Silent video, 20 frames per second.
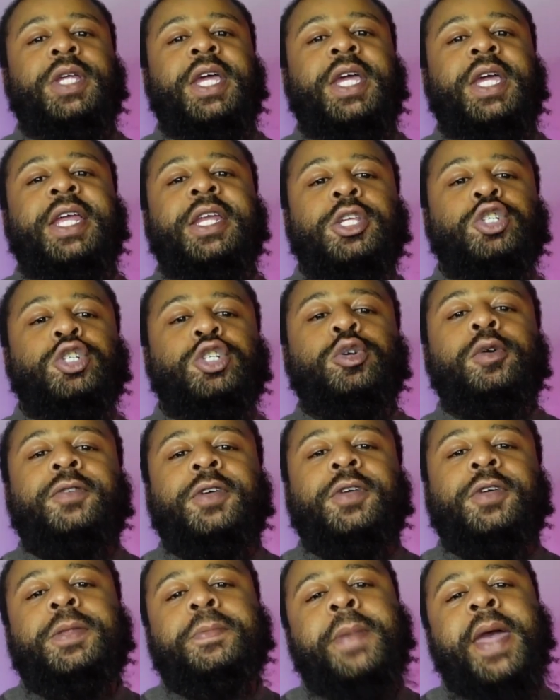And the truth
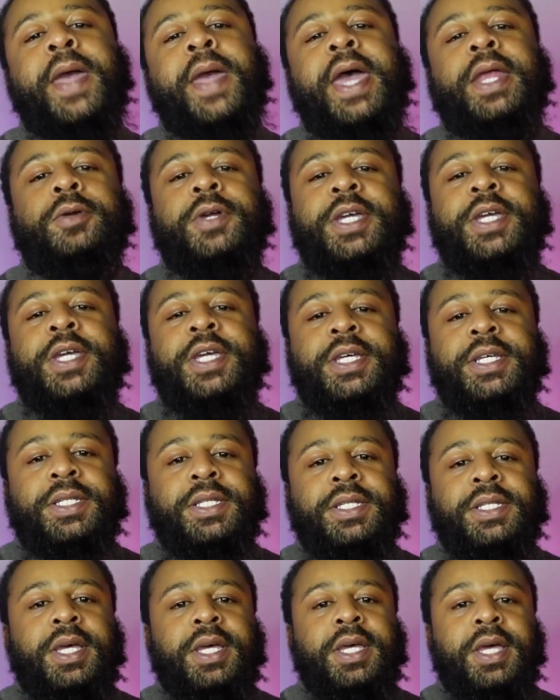of the matter is
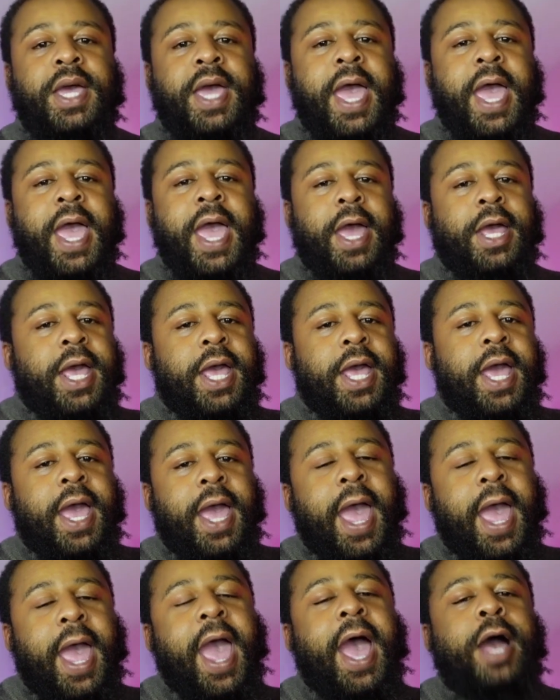
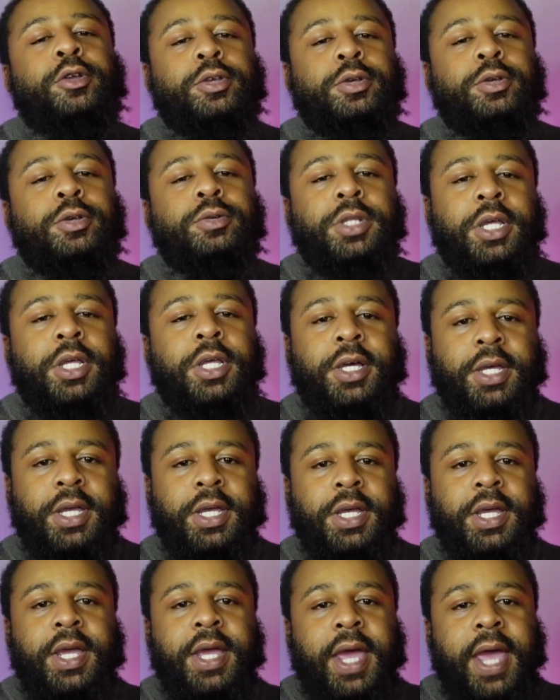how you look,
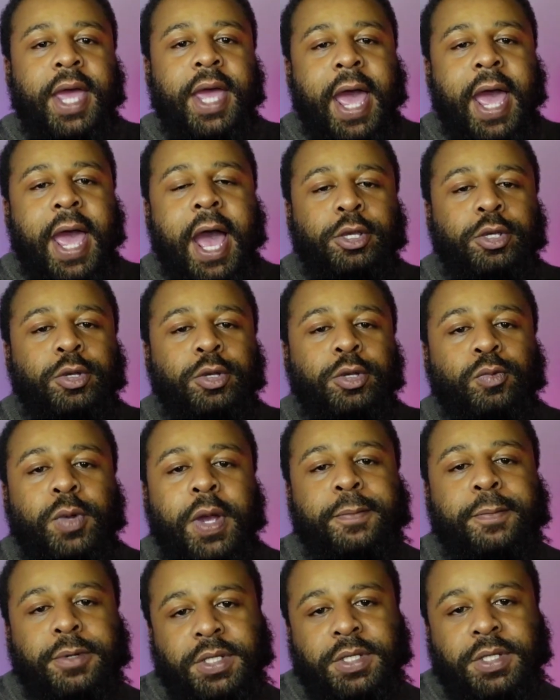how you
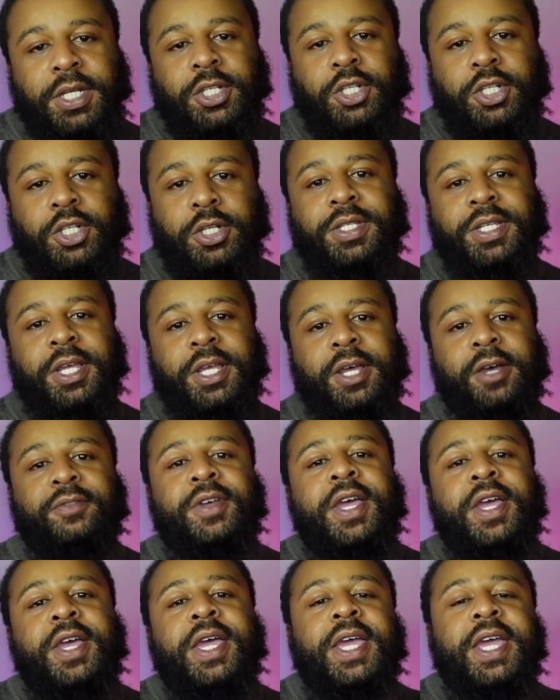represent yourself,
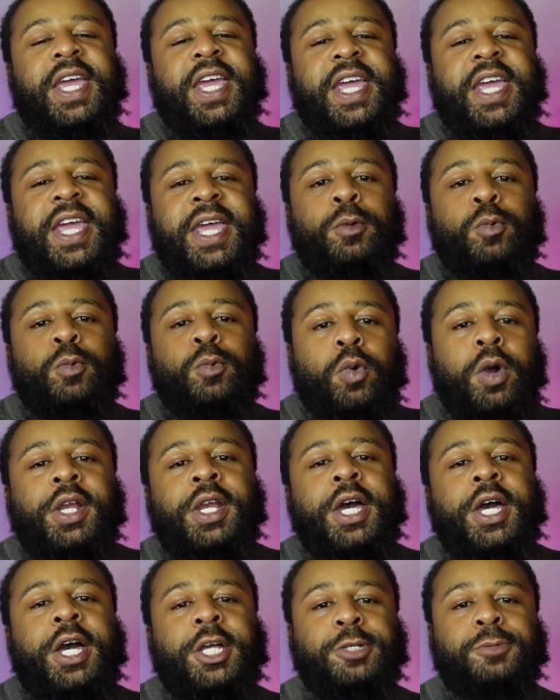it
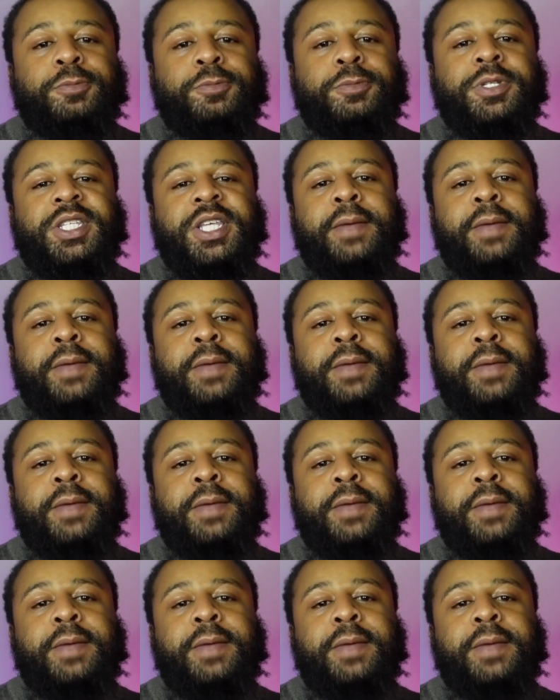100%